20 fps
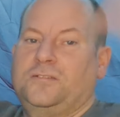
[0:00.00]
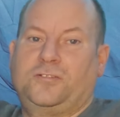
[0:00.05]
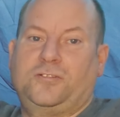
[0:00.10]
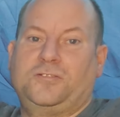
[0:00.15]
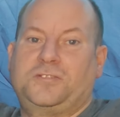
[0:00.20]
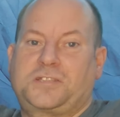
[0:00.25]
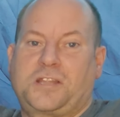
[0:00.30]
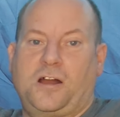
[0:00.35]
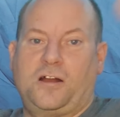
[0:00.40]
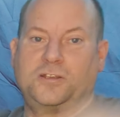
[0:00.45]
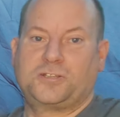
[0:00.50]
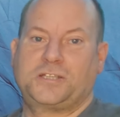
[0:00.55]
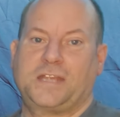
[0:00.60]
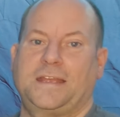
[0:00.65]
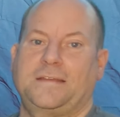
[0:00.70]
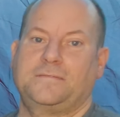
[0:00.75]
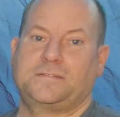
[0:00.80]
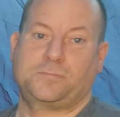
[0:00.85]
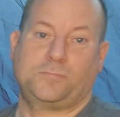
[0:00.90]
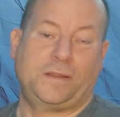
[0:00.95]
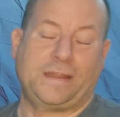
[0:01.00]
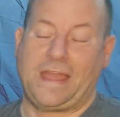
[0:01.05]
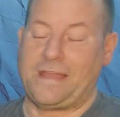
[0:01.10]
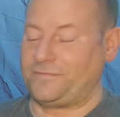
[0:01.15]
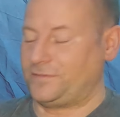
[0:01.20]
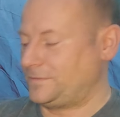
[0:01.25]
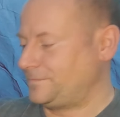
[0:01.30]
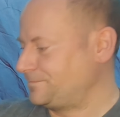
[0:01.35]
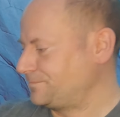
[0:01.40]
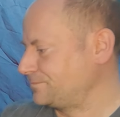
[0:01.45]
do star shapes,
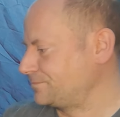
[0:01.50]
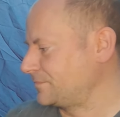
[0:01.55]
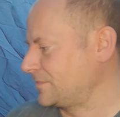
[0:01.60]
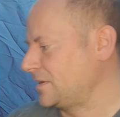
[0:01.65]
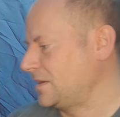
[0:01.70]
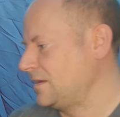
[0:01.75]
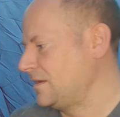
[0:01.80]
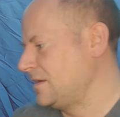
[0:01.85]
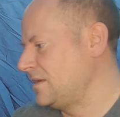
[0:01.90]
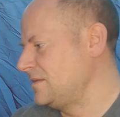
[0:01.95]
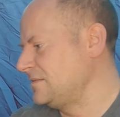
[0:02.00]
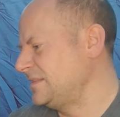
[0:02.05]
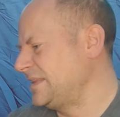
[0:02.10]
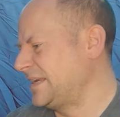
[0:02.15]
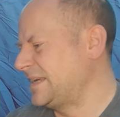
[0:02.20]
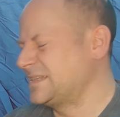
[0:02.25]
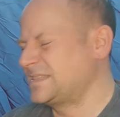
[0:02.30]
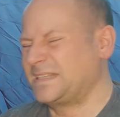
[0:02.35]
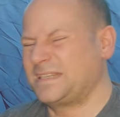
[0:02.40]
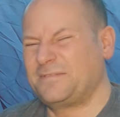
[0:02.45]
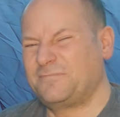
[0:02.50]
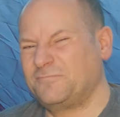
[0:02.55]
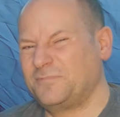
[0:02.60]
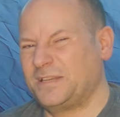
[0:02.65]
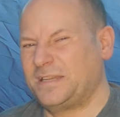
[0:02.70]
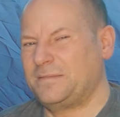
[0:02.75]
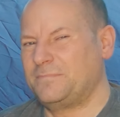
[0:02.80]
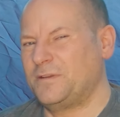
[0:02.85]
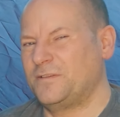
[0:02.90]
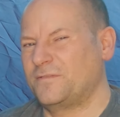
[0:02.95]
whatever. Thing is, I didn't
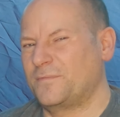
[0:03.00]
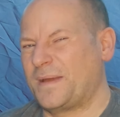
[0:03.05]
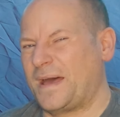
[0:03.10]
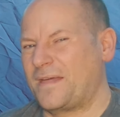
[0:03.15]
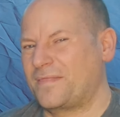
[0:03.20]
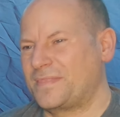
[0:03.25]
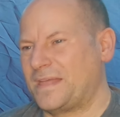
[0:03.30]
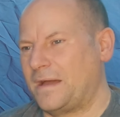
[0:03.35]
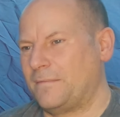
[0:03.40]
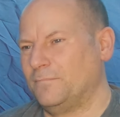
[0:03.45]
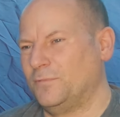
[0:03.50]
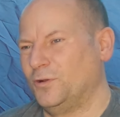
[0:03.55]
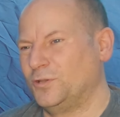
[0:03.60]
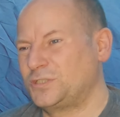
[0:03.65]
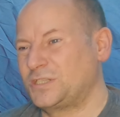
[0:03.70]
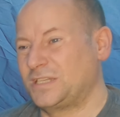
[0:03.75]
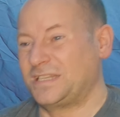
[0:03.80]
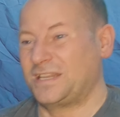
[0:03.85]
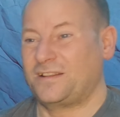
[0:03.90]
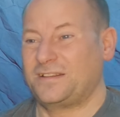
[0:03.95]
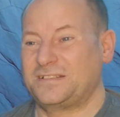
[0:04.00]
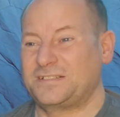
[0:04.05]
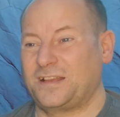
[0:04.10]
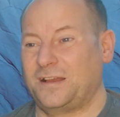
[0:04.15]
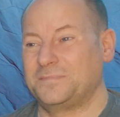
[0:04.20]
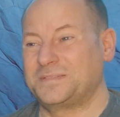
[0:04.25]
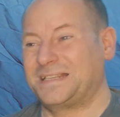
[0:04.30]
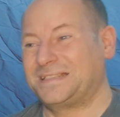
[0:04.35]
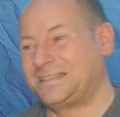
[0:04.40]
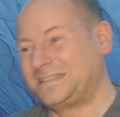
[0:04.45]
really move about that much. And the only
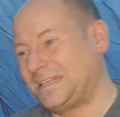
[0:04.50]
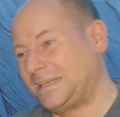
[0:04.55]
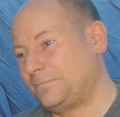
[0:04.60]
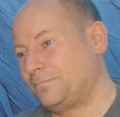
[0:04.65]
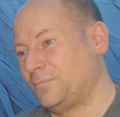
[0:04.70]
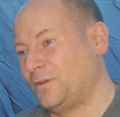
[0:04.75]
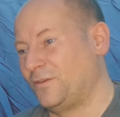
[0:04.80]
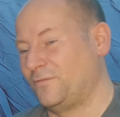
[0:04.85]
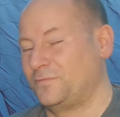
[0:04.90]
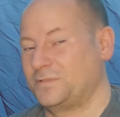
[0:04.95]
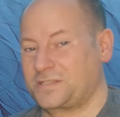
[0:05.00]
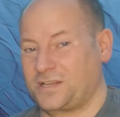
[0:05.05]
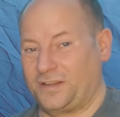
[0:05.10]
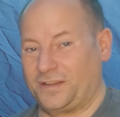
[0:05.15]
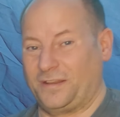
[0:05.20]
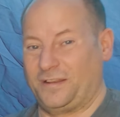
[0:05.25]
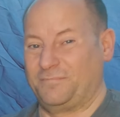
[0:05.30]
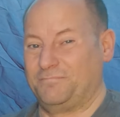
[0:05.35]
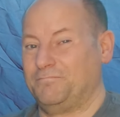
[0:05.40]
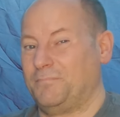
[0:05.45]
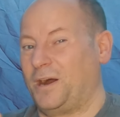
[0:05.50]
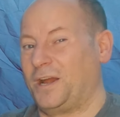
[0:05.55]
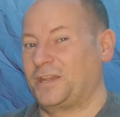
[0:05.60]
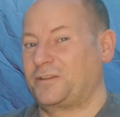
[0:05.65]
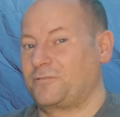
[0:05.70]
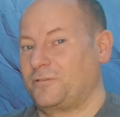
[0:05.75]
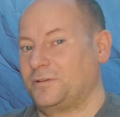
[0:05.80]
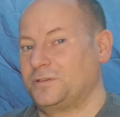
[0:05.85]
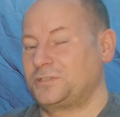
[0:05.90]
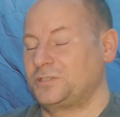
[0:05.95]
times I did move was kind of
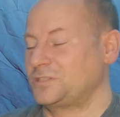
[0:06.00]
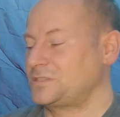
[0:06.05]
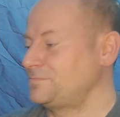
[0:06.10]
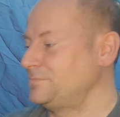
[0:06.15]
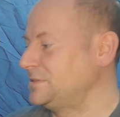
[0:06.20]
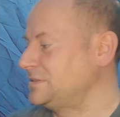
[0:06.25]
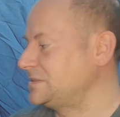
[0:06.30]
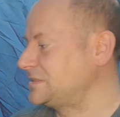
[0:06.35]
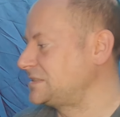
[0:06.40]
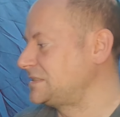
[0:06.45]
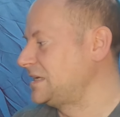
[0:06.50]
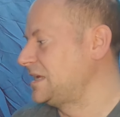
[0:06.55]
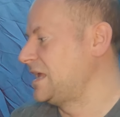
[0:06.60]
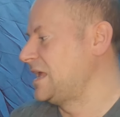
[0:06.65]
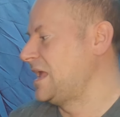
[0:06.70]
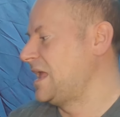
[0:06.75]
micro adjustments.